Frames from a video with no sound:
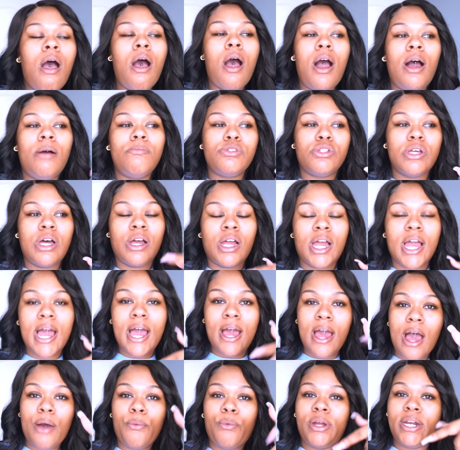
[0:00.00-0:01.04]
Um, so
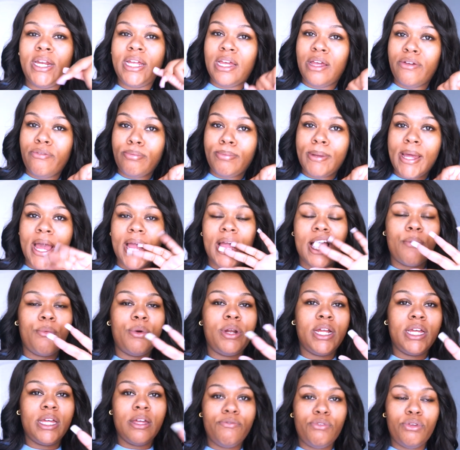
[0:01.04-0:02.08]
I, I want to give back. I
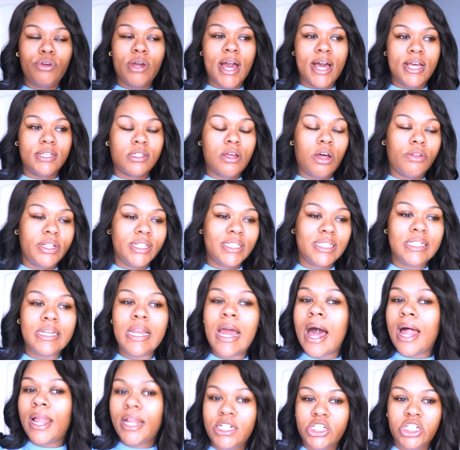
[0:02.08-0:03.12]
want to give you guys all this
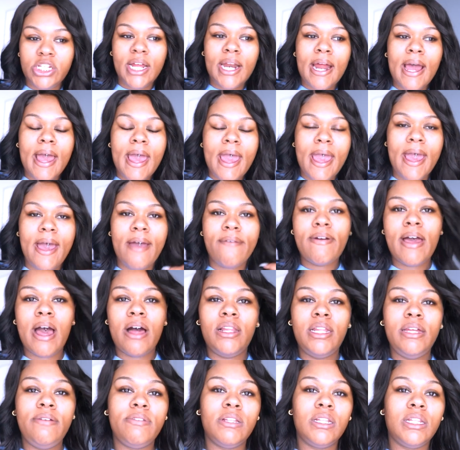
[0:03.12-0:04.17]
knowledge that I have.
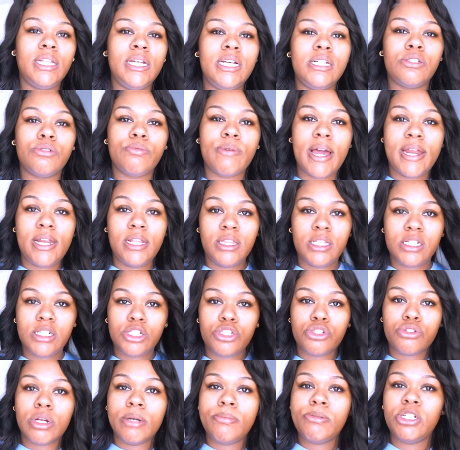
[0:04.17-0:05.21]
I'll leave the links right in the
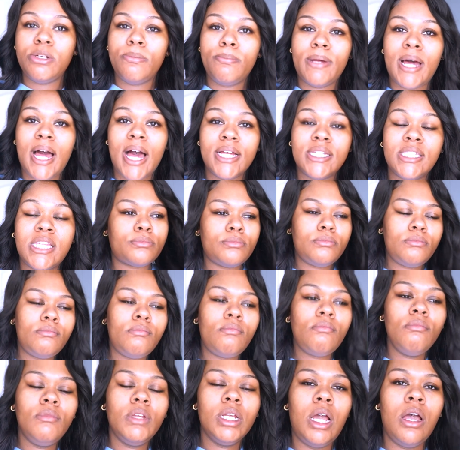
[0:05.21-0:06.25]
description box.
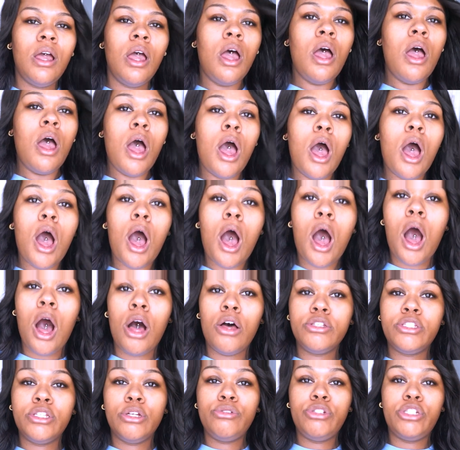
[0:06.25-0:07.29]

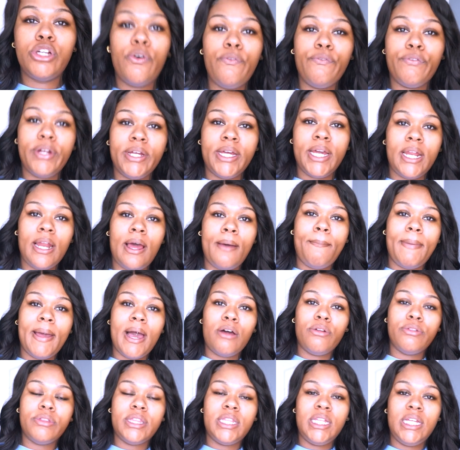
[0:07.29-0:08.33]
Also, don't forget
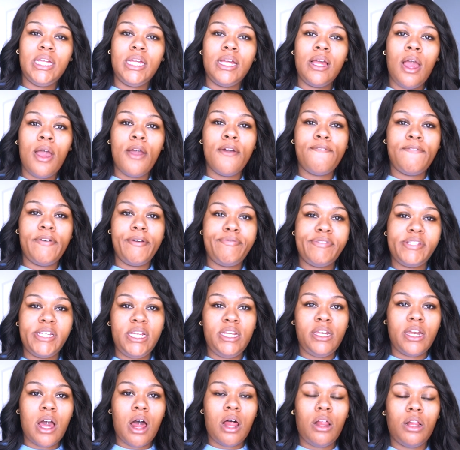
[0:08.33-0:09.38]
about the $15